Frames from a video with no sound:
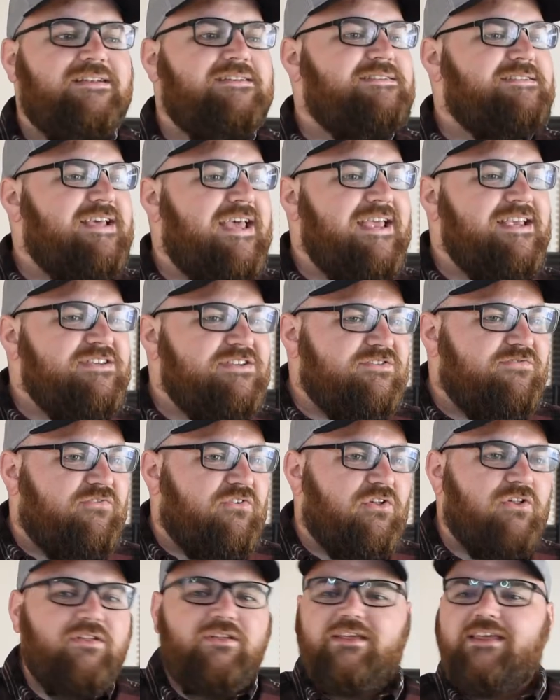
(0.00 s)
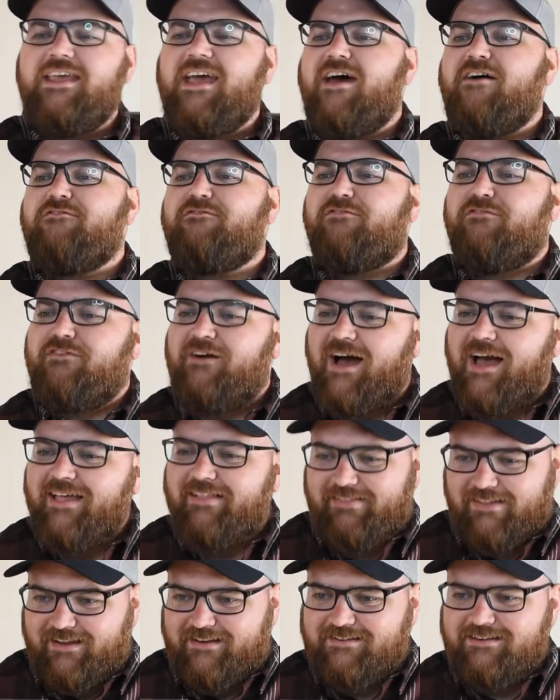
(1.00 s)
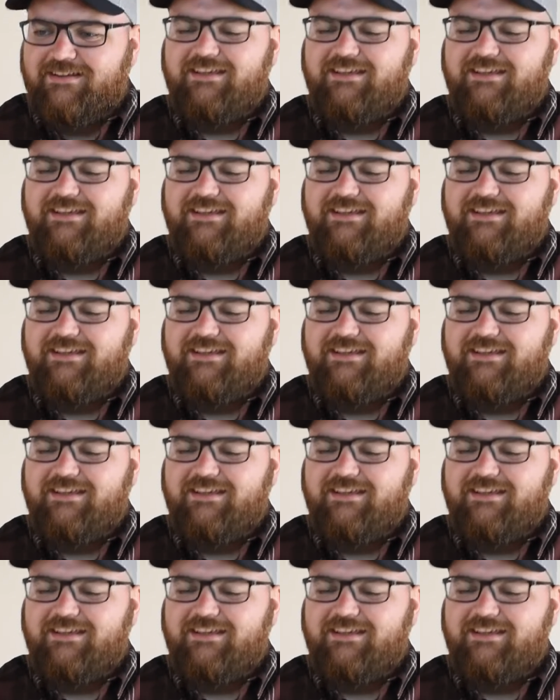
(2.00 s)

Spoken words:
Tasteful, yet violent.